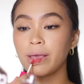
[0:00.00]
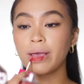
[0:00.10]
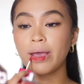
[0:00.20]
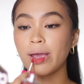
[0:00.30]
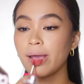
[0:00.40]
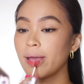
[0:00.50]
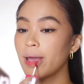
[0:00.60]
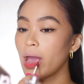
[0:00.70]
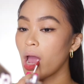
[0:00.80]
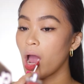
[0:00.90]
in the
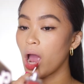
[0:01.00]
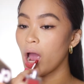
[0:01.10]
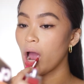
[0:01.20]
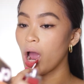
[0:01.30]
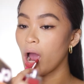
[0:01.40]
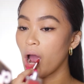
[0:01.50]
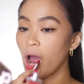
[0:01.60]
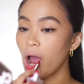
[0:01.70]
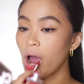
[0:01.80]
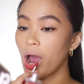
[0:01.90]
shade Team
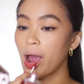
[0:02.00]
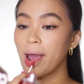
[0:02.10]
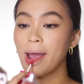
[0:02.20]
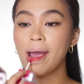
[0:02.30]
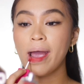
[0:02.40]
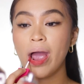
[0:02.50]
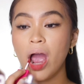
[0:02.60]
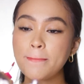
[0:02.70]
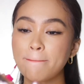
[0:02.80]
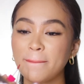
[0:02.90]
Awesome. Now yung
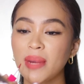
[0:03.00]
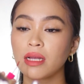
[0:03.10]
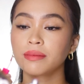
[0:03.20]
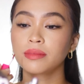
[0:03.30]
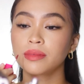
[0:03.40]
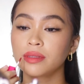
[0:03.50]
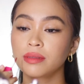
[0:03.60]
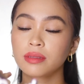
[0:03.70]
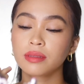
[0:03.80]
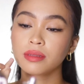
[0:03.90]
Team Awesome
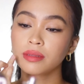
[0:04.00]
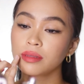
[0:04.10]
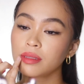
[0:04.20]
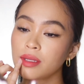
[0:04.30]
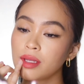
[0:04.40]
is